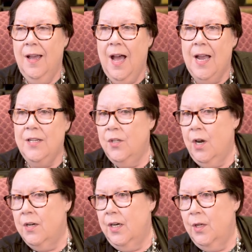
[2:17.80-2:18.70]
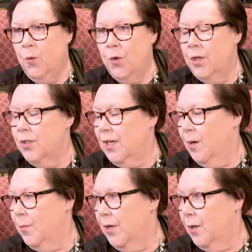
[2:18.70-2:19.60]
I started in workers'
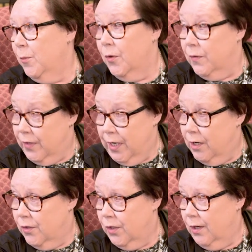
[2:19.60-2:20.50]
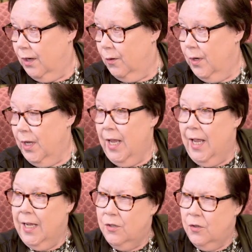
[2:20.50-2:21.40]
comp a number of years ago
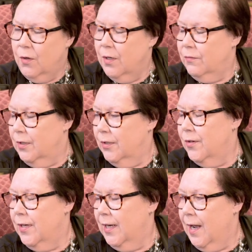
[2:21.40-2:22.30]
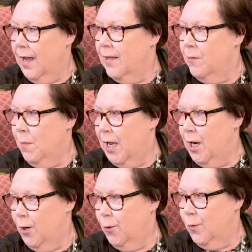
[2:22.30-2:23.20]
and sort of learned it on
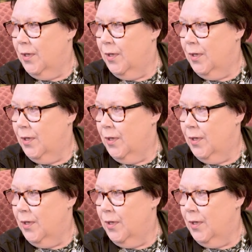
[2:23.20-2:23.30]
my own.